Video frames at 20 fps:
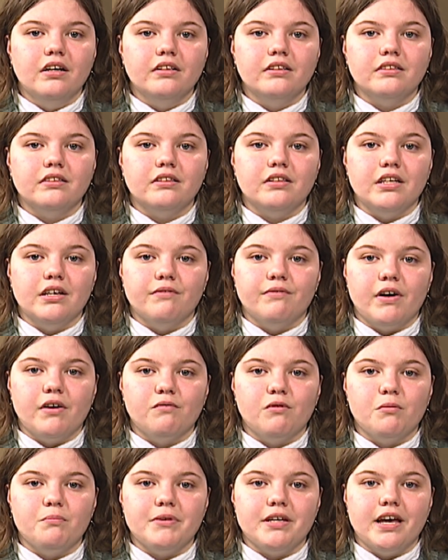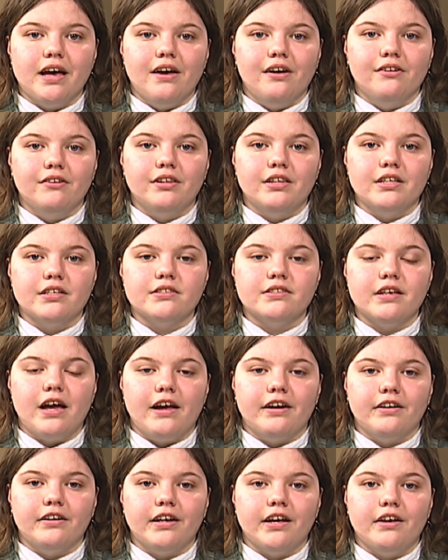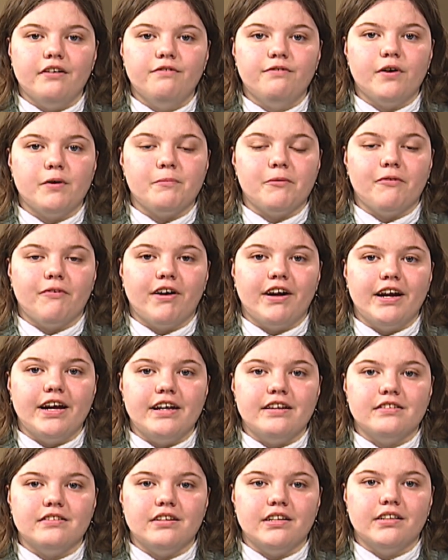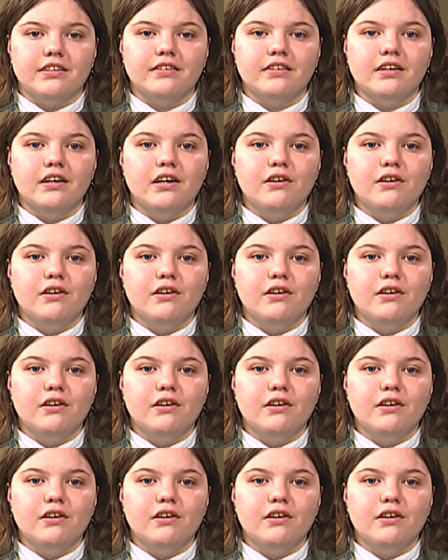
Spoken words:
The event will be held this Saturday, February 18th,